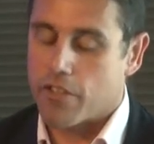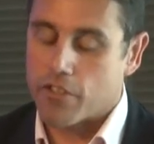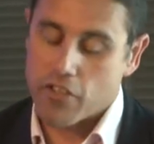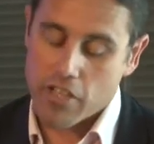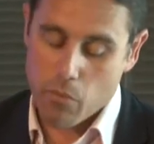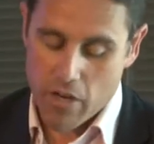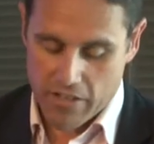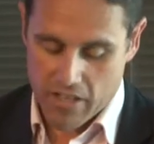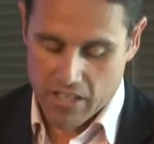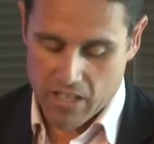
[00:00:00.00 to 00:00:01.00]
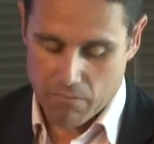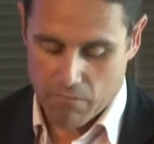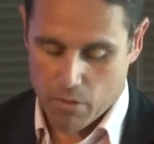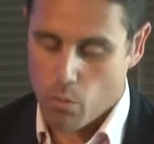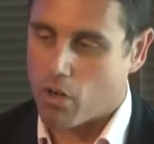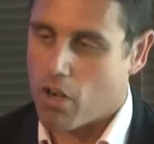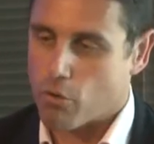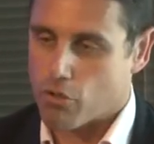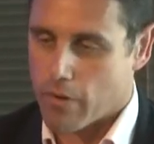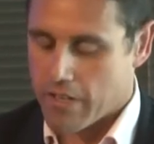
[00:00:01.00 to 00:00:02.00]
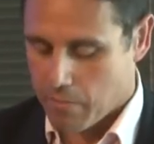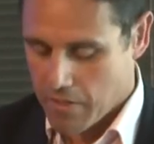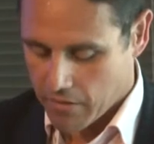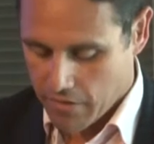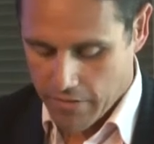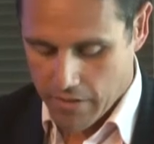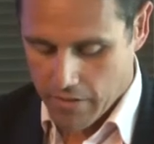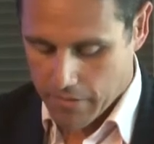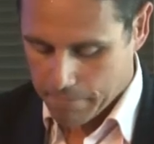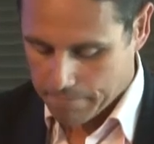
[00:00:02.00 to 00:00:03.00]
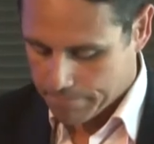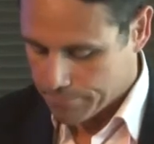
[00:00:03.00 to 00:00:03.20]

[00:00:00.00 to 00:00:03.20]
for the Treaty Waitangi or cultural aspects of anything.